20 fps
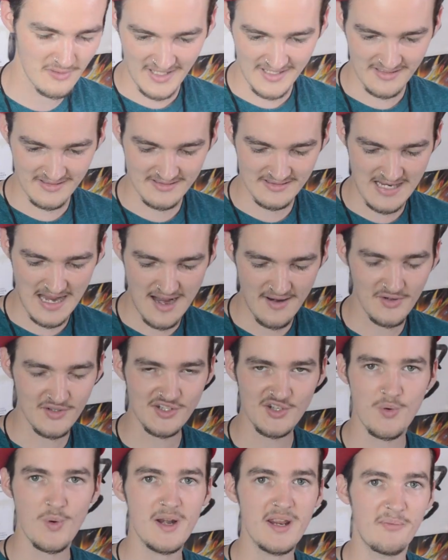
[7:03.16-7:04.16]
like 10
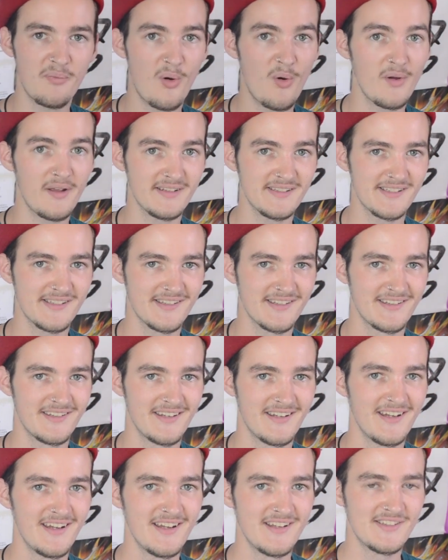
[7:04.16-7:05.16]
or 20 points.
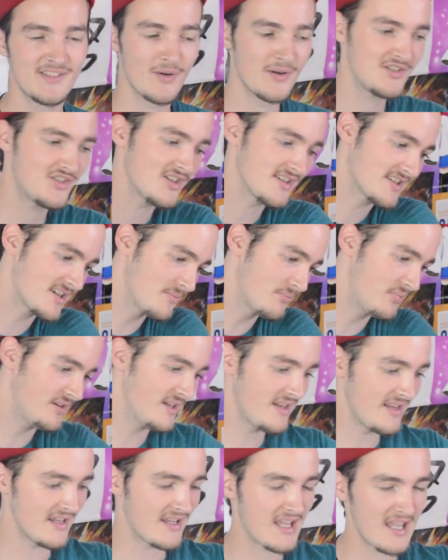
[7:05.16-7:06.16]
So it just
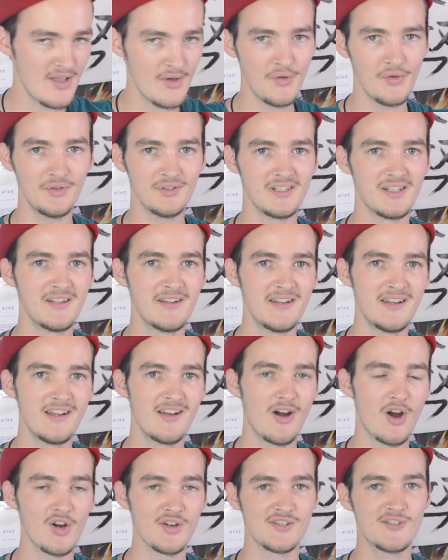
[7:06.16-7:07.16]
completely killed
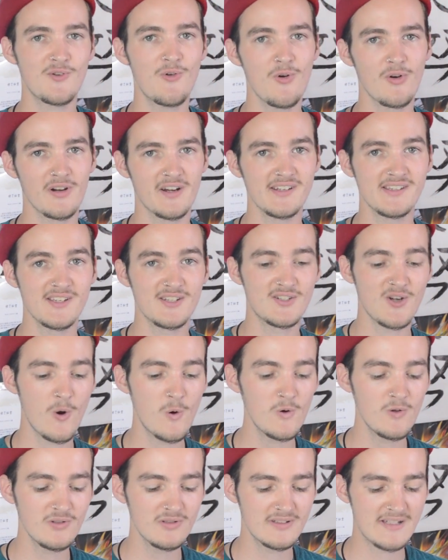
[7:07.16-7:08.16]
our score, because the
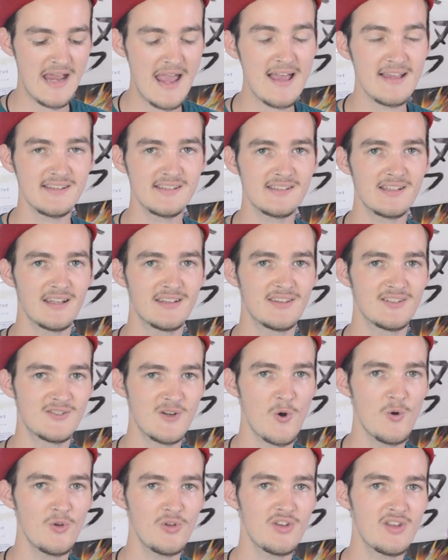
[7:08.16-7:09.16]
total test, like the
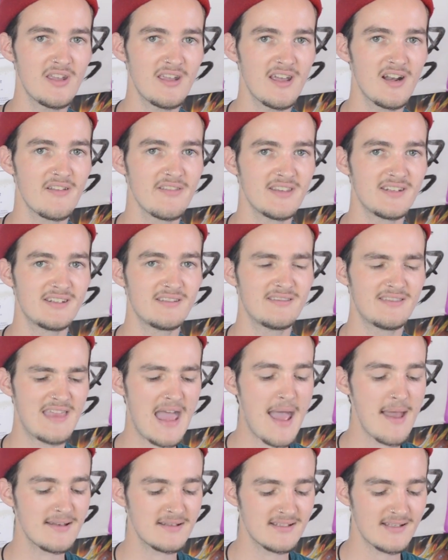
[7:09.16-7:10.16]
total you can get on
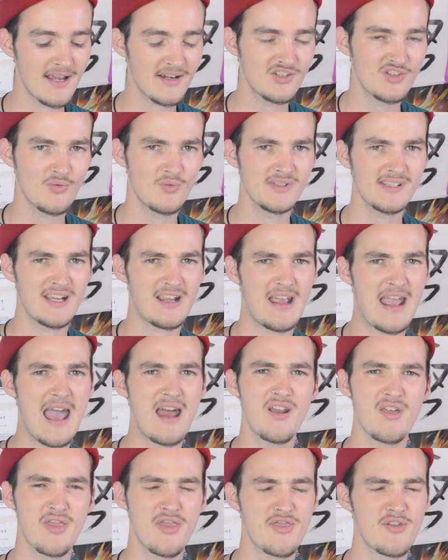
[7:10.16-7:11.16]
that section was like
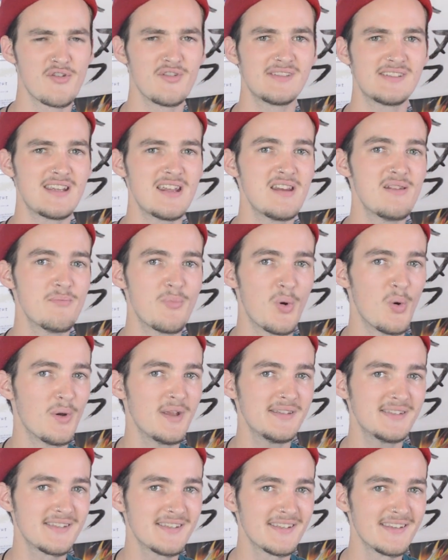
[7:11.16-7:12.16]
out of 13
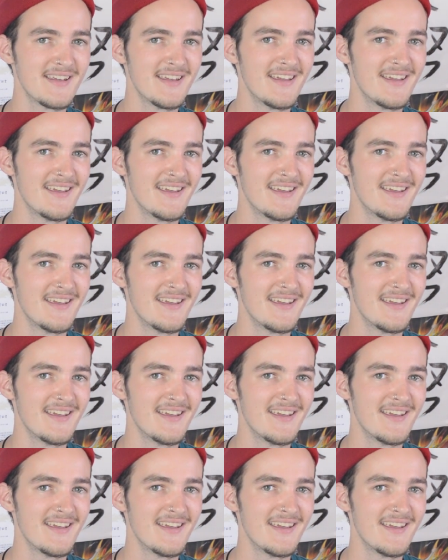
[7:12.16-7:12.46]
points.